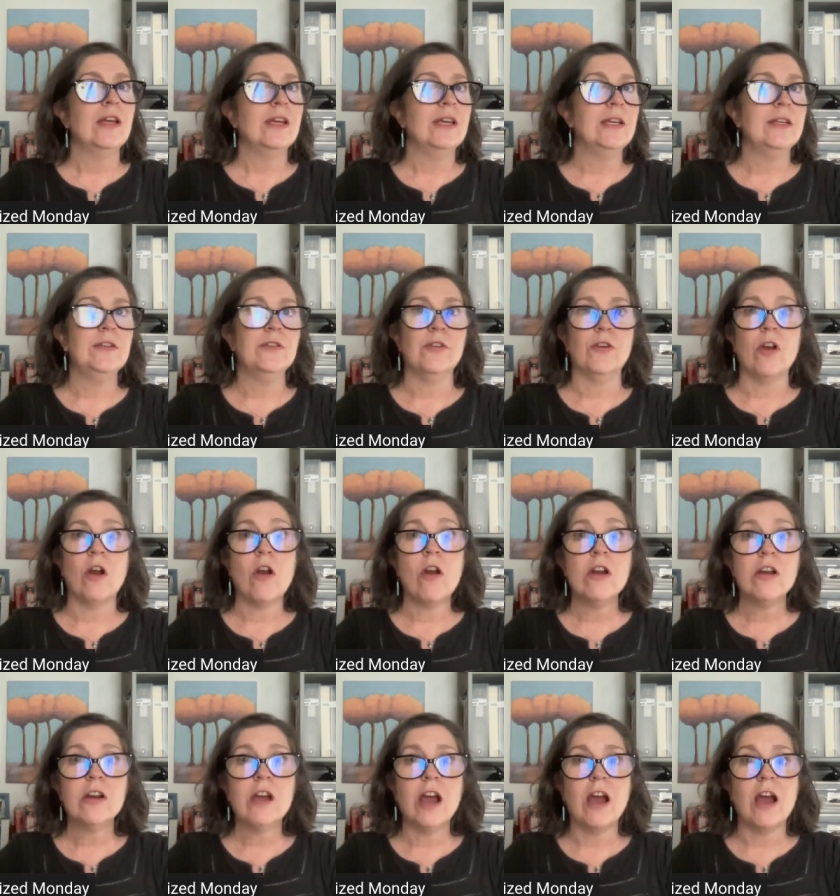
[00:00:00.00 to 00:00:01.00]
in your
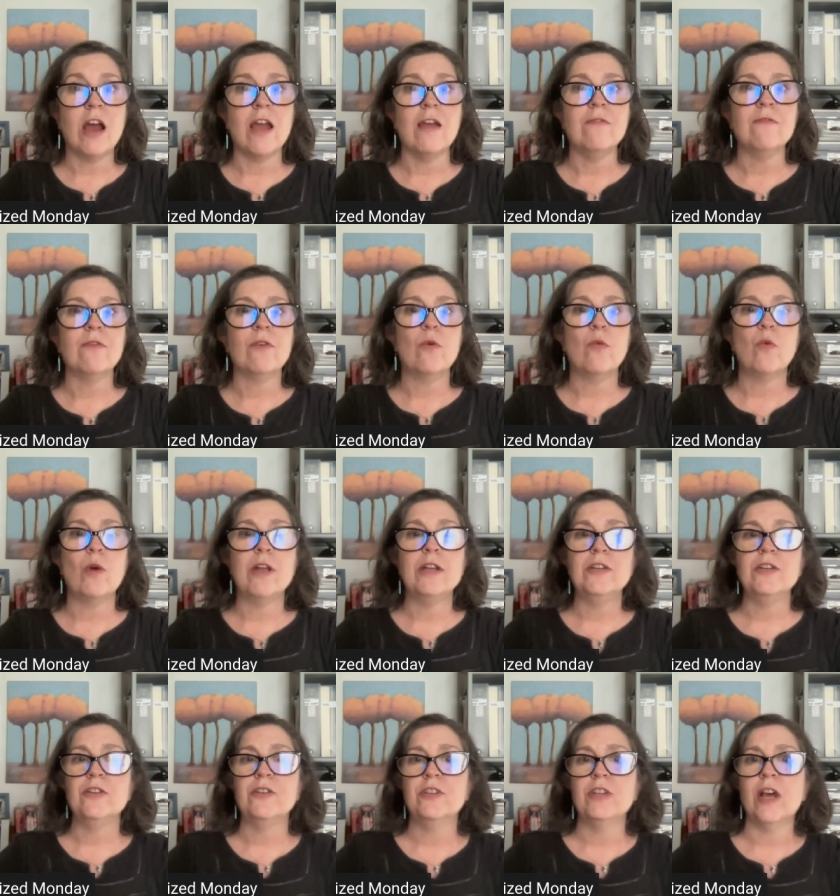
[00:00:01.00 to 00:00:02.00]
archive when
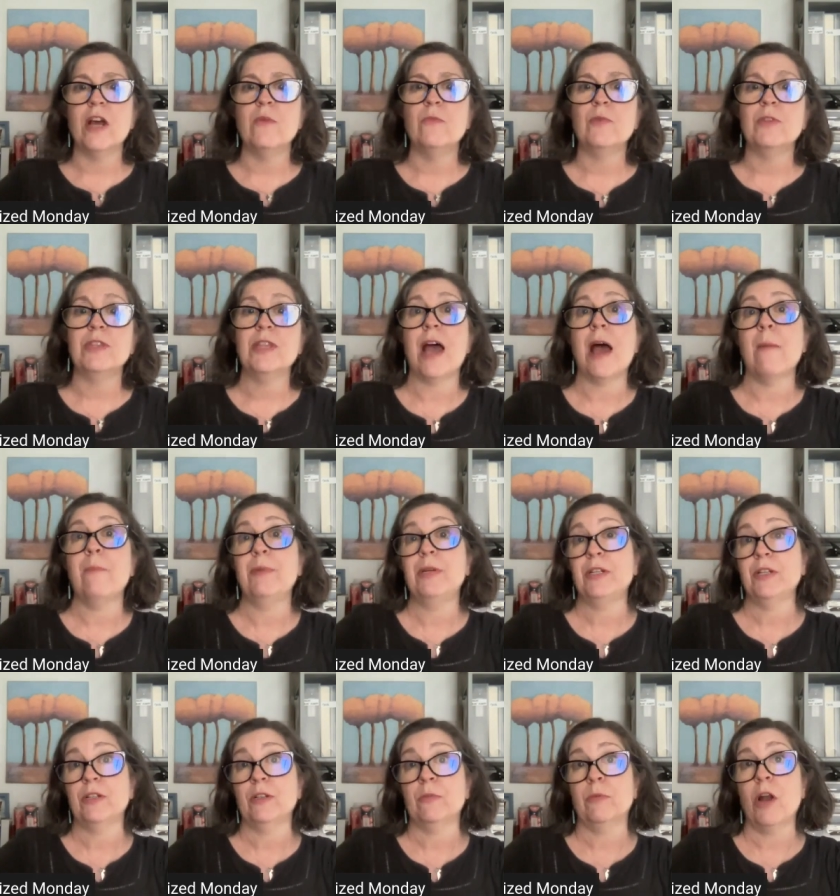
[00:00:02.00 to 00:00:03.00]
you're done with that
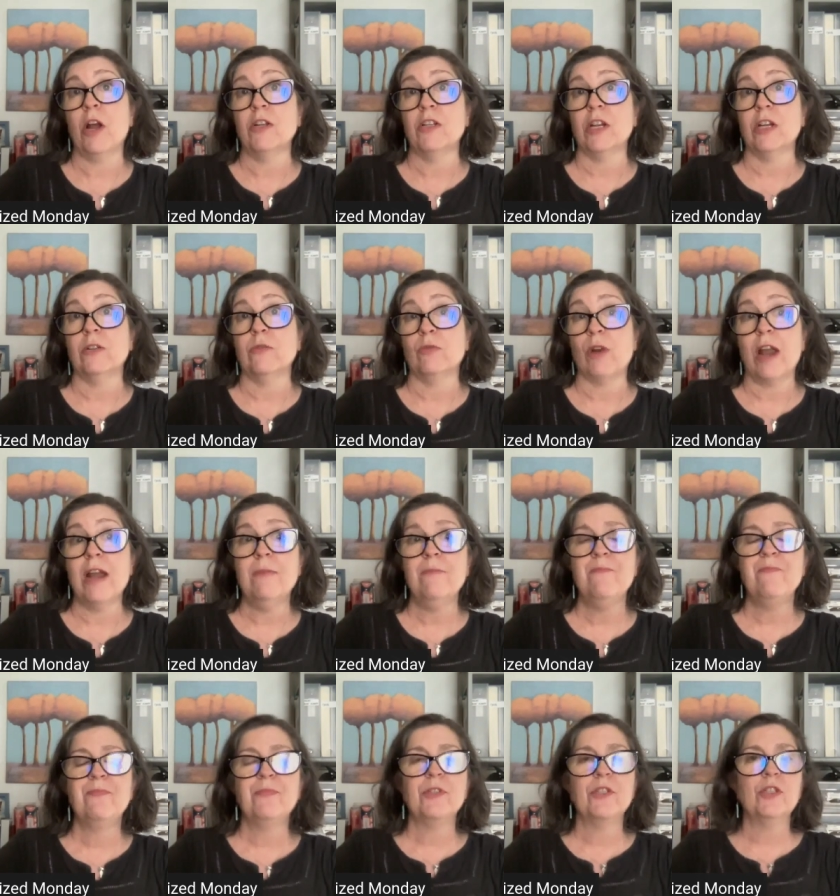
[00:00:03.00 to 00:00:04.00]
particular project, right?
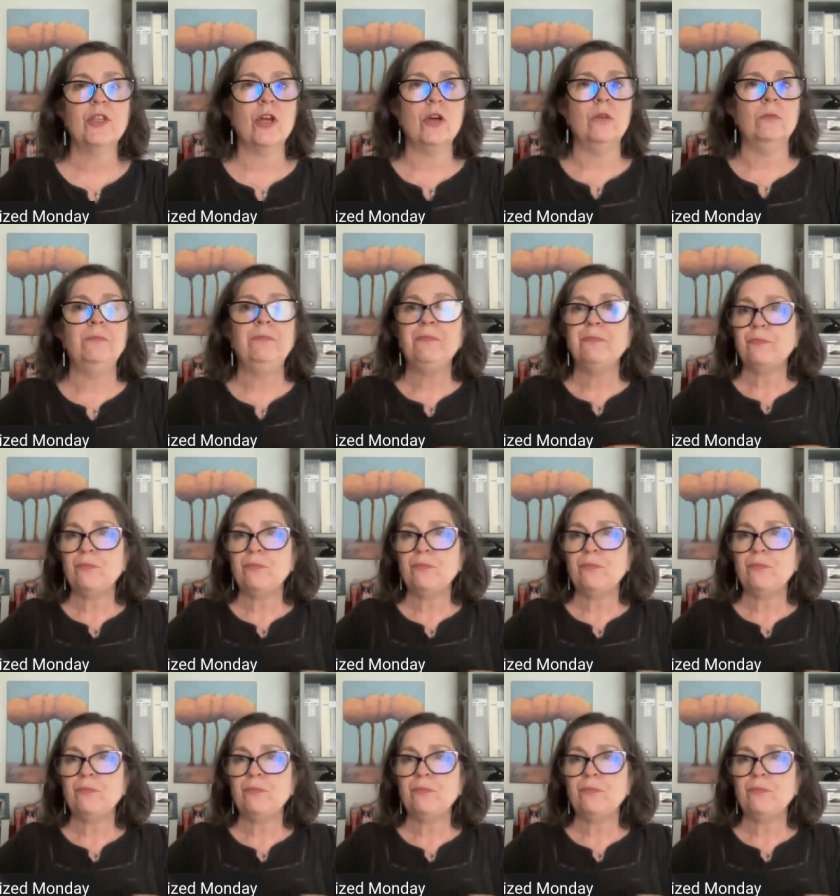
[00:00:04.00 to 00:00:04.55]
So